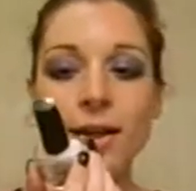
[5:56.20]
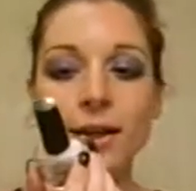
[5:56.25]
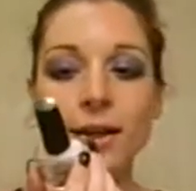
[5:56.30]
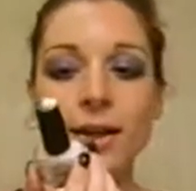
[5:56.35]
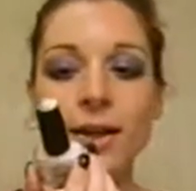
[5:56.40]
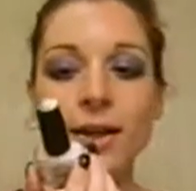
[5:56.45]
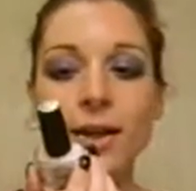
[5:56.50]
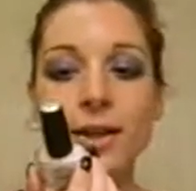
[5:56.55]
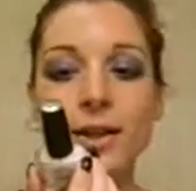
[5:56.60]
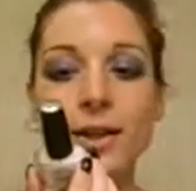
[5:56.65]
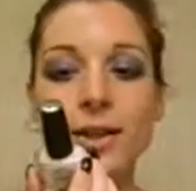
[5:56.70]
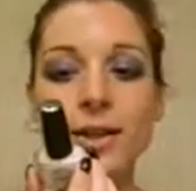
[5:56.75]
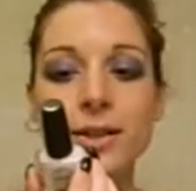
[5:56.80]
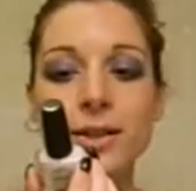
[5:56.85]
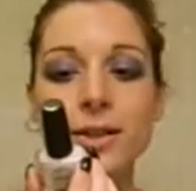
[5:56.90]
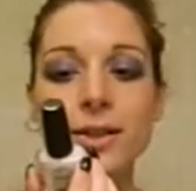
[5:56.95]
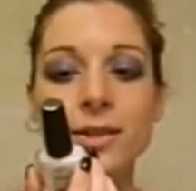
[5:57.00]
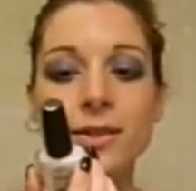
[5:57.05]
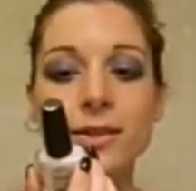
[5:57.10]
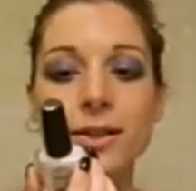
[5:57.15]

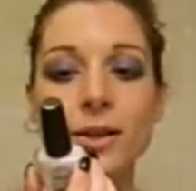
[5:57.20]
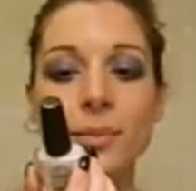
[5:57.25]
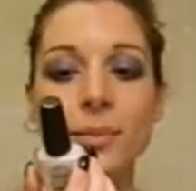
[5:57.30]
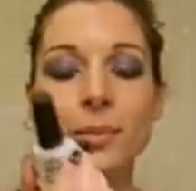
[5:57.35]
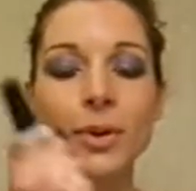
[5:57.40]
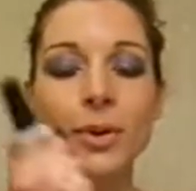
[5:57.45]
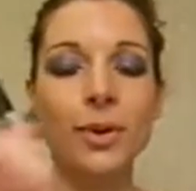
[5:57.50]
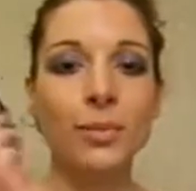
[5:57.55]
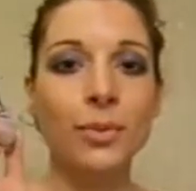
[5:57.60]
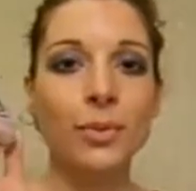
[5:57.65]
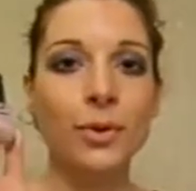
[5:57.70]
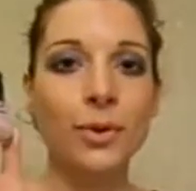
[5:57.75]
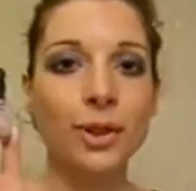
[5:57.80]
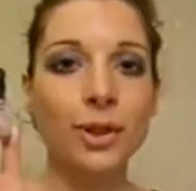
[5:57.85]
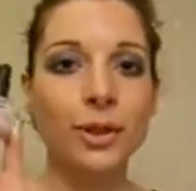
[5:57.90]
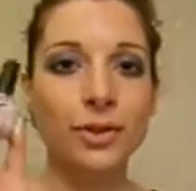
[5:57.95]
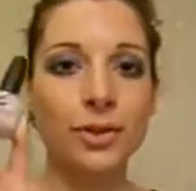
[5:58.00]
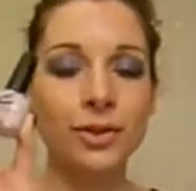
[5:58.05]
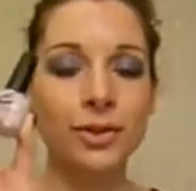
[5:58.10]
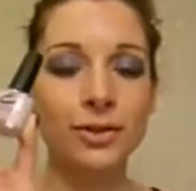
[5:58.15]
it's a bit more
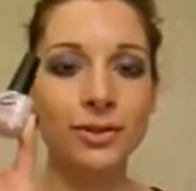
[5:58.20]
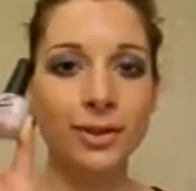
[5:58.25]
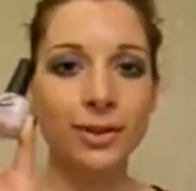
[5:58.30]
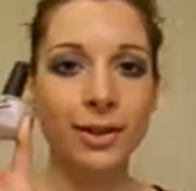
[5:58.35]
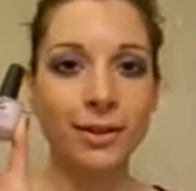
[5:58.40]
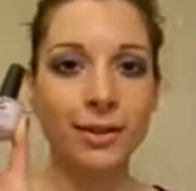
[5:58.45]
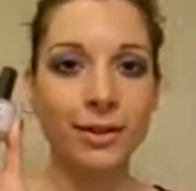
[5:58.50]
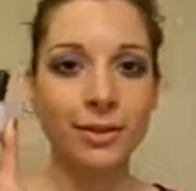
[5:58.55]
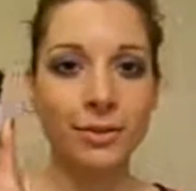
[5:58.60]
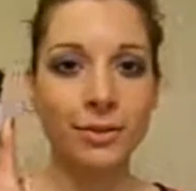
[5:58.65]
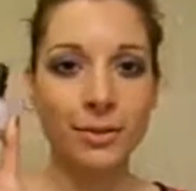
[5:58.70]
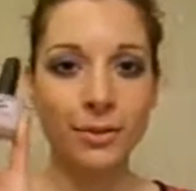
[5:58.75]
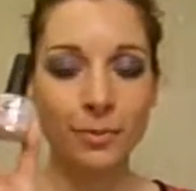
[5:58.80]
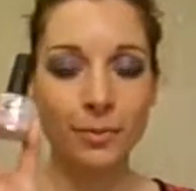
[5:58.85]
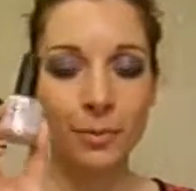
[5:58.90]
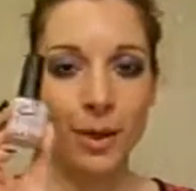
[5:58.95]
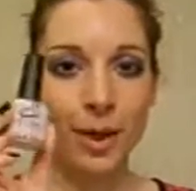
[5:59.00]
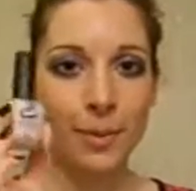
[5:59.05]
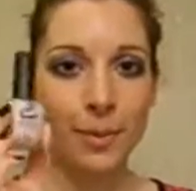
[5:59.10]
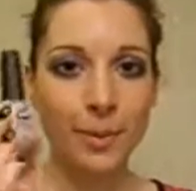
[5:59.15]
interesting than just
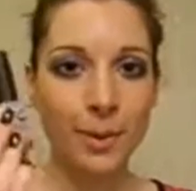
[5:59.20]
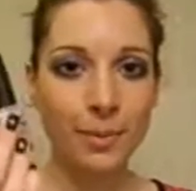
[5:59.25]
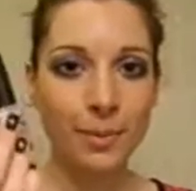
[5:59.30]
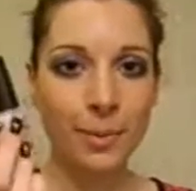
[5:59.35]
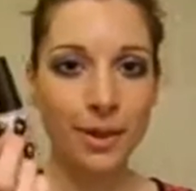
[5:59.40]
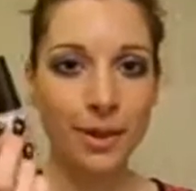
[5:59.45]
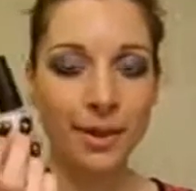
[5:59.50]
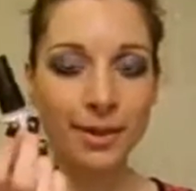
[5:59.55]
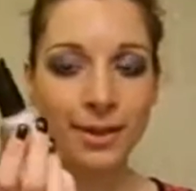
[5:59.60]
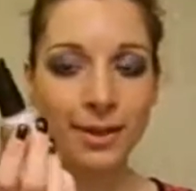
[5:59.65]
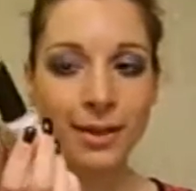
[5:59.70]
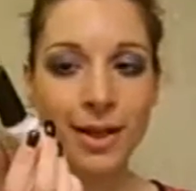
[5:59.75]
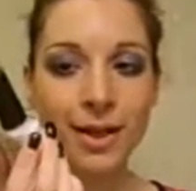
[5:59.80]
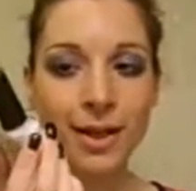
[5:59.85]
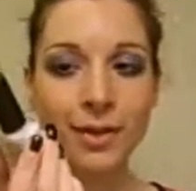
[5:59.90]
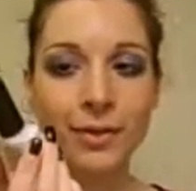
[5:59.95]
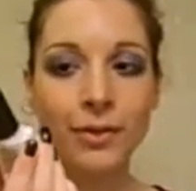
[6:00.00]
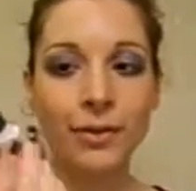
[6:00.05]
baby pink nails,